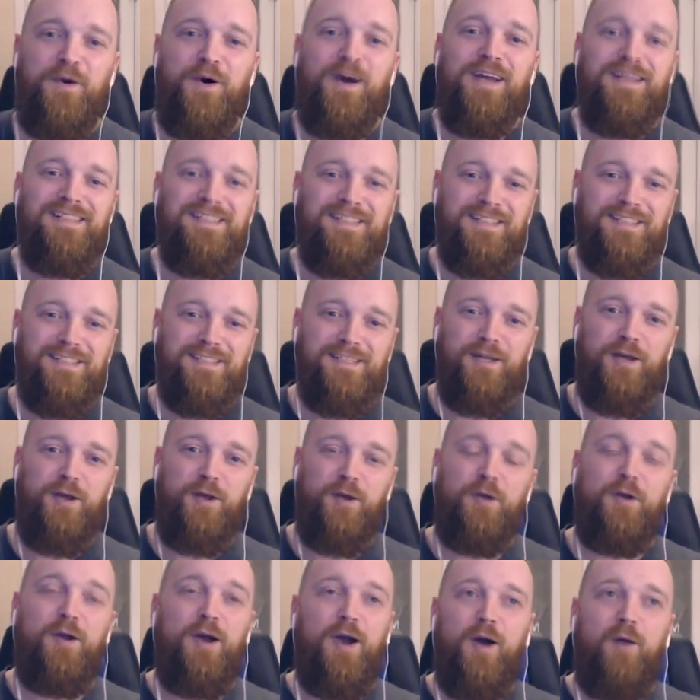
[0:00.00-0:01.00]
what is
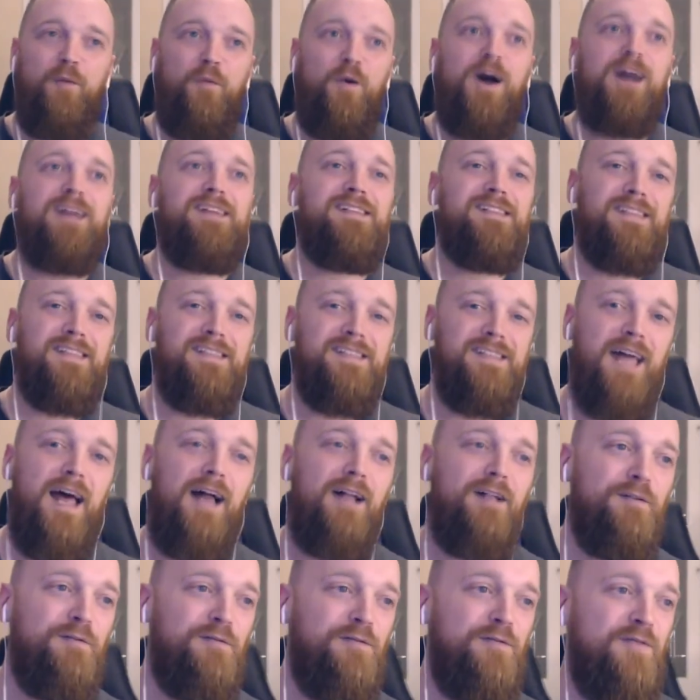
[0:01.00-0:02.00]
the what is the
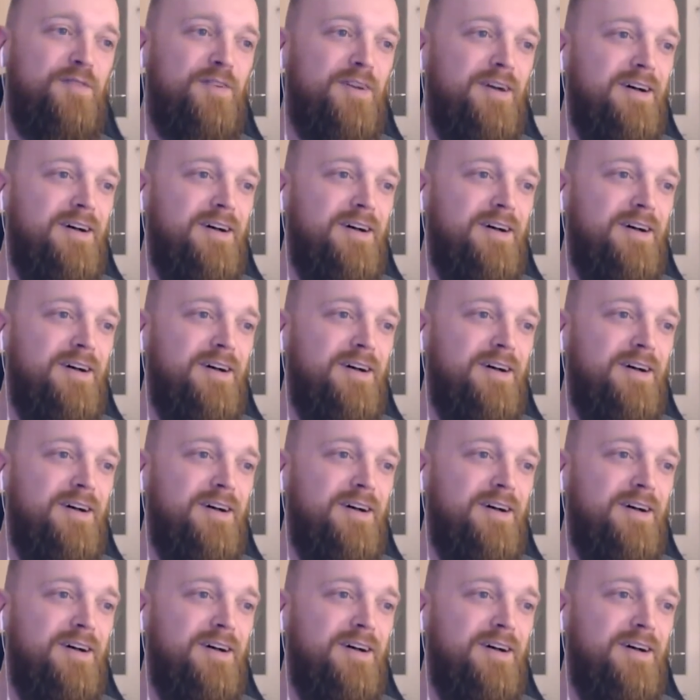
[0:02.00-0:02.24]
self?